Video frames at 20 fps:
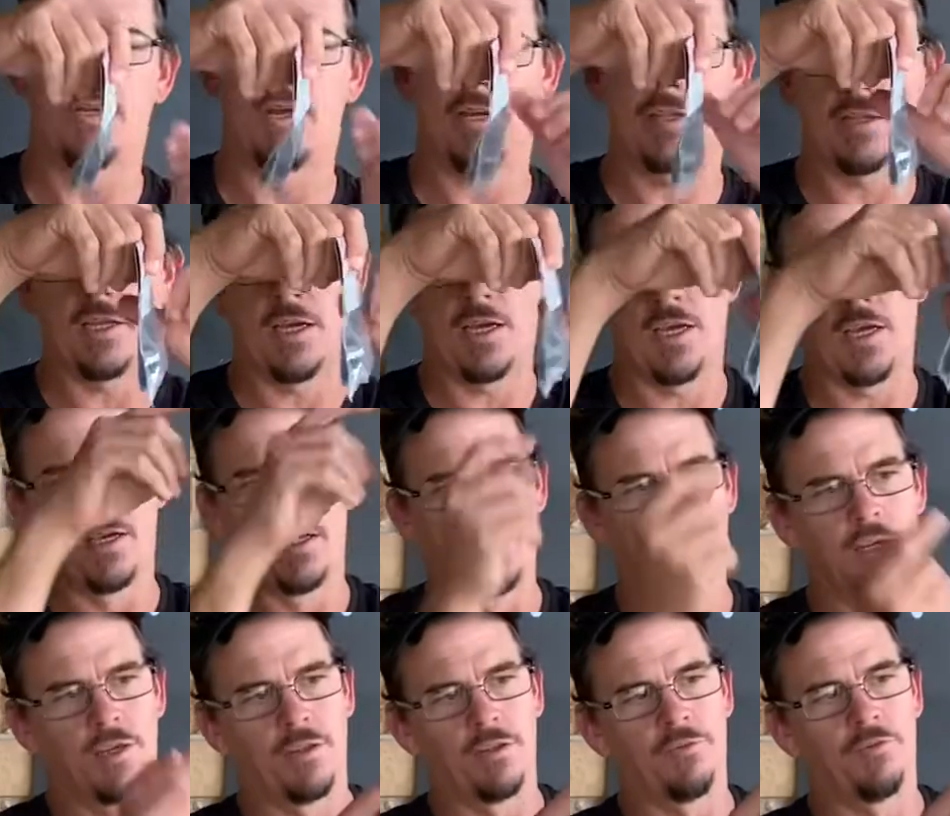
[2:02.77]
the
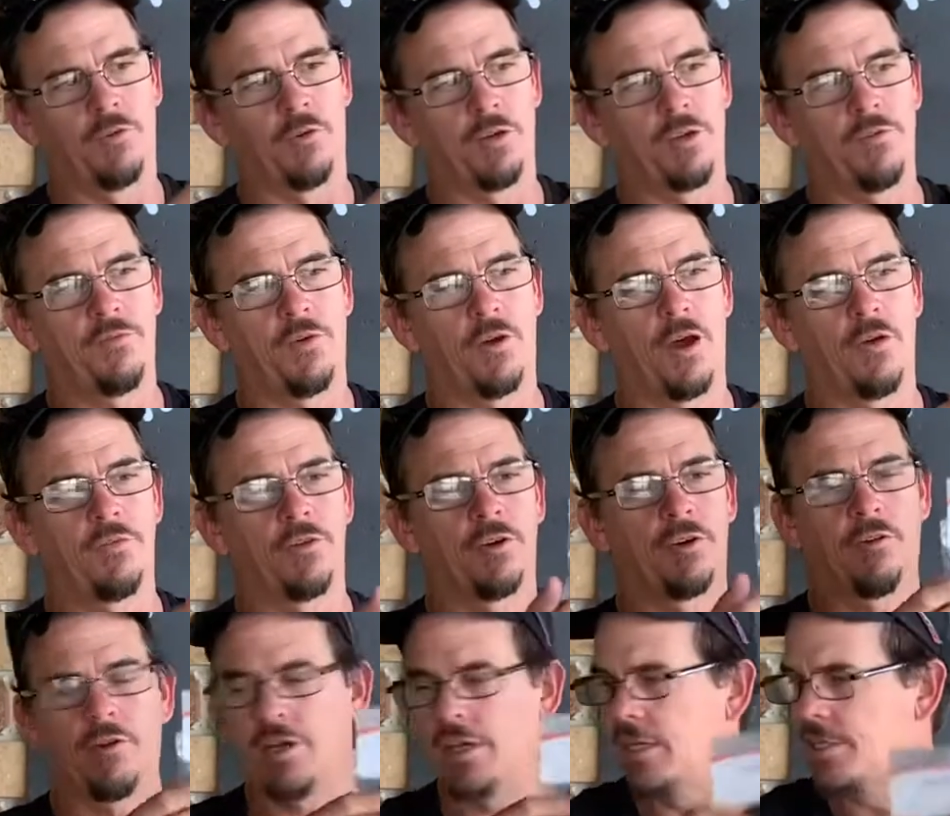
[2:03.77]
45
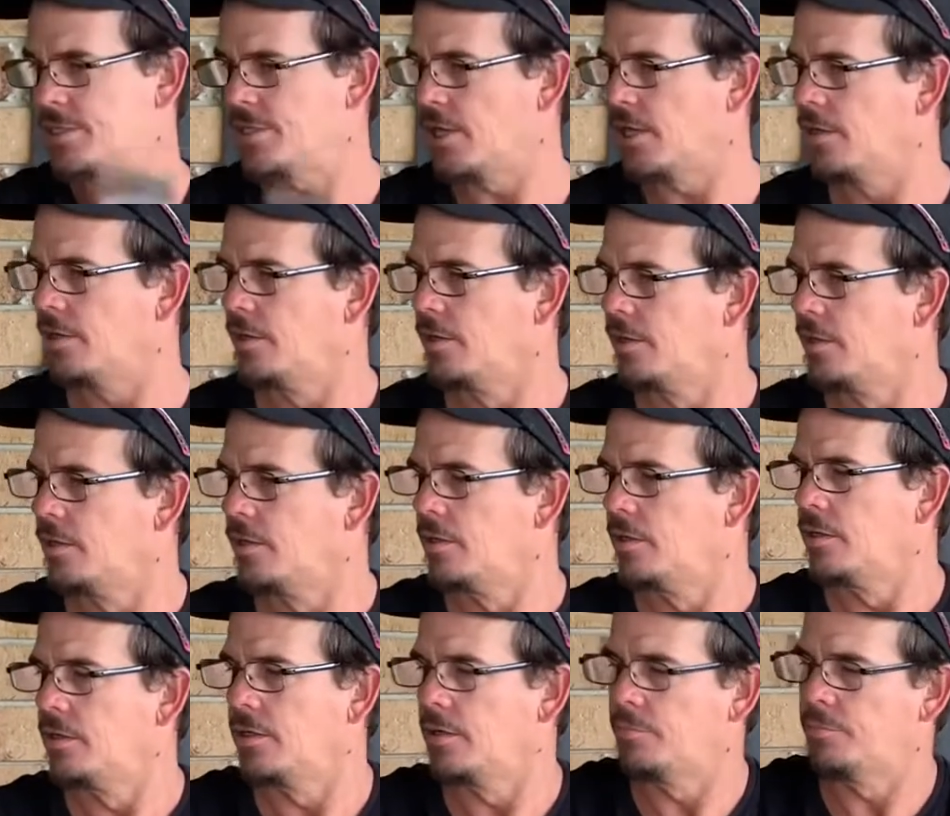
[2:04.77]
degrees, so
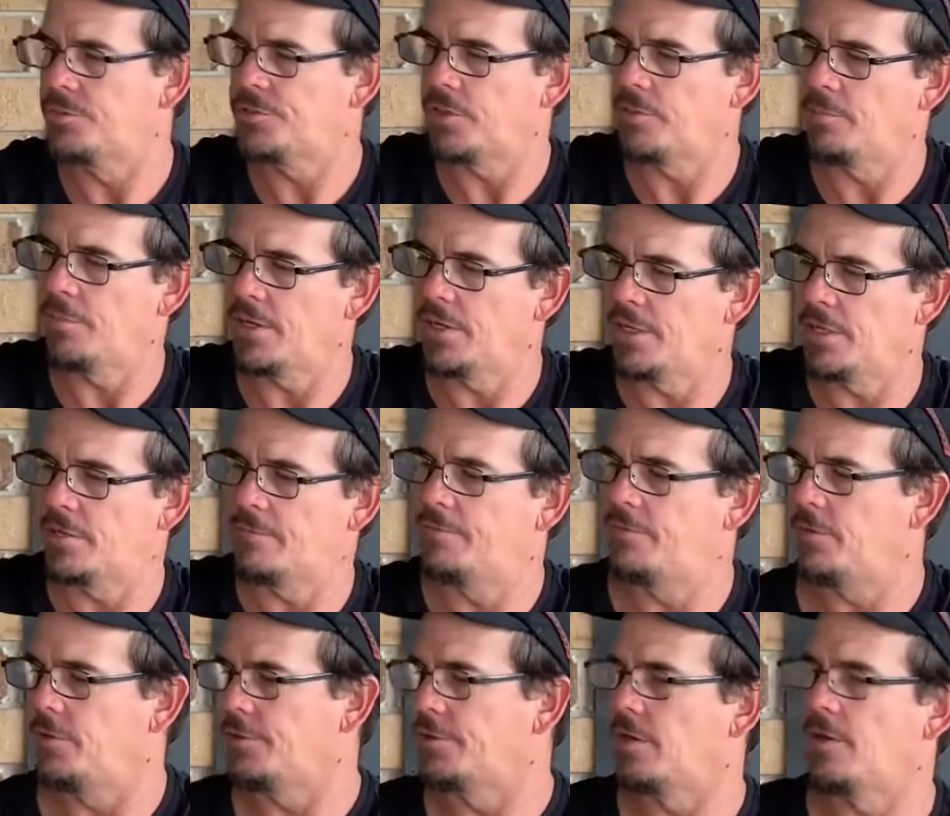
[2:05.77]
it should bring your
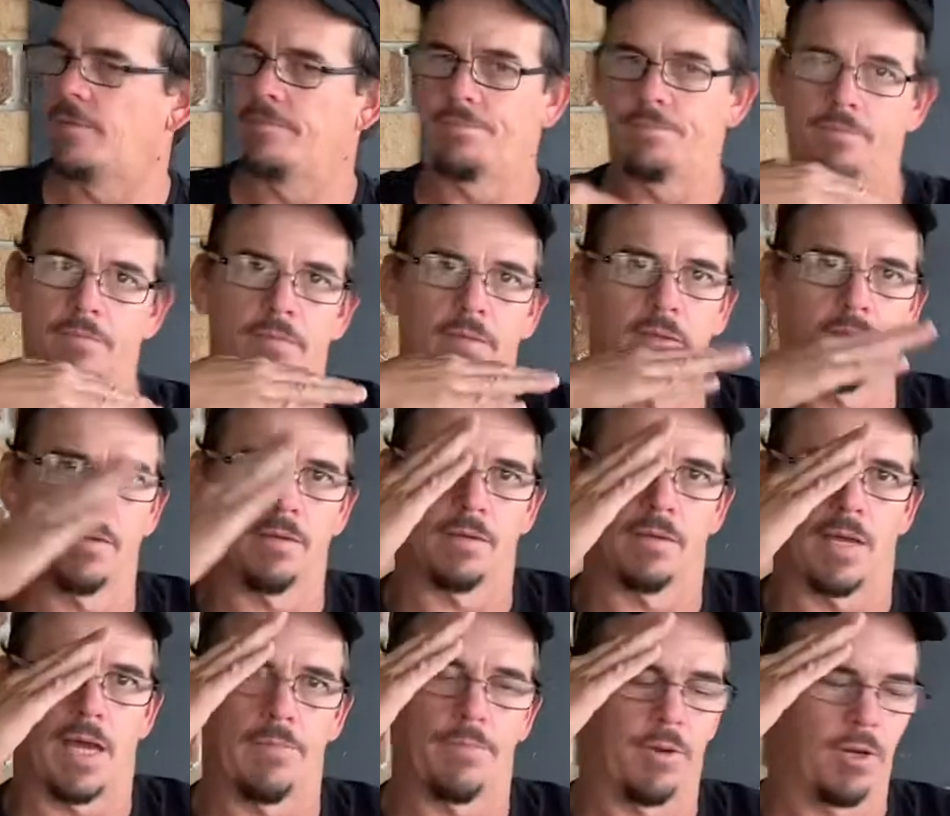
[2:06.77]
filter up on an